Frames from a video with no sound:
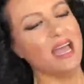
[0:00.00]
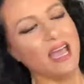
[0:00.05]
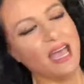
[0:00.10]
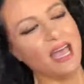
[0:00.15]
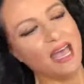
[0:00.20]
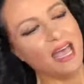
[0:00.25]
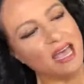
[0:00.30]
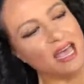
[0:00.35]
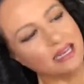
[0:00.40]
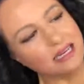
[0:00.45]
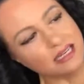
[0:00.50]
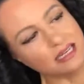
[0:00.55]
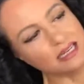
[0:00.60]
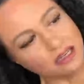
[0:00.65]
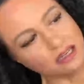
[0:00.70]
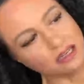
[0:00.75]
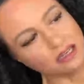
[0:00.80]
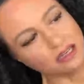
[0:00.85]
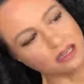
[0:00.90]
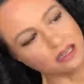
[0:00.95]
And
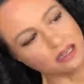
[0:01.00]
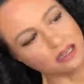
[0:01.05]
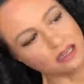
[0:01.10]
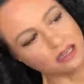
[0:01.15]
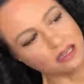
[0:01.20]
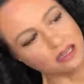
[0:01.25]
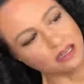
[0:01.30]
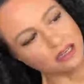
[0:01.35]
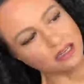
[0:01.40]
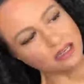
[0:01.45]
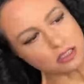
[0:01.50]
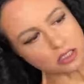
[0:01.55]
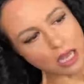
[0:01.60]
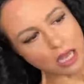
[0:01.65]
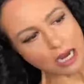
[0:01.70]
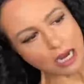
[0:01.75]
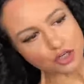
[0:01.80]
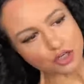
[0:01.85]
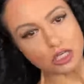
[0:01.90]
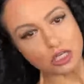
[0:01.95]
it's
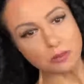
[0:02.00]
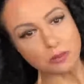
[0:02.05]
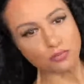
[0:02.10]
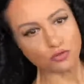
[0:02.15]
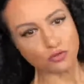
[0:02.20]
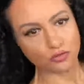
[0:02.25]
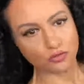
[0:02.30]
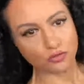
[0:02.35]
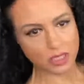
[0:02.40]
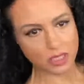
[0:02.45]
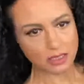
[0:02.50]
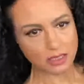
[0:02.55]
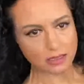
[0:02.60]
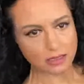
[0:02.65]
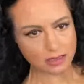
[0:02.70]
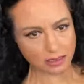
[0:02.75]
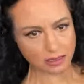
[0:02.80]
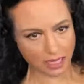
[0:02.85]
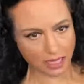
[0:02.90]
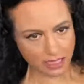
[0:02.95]
actually
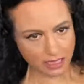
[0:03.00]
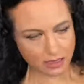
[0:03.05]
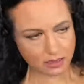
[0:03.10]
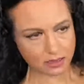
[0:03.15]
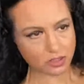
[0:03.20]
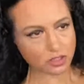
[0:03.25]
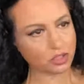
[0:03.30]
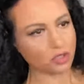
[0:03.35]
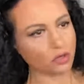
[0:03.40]
pre-sliced.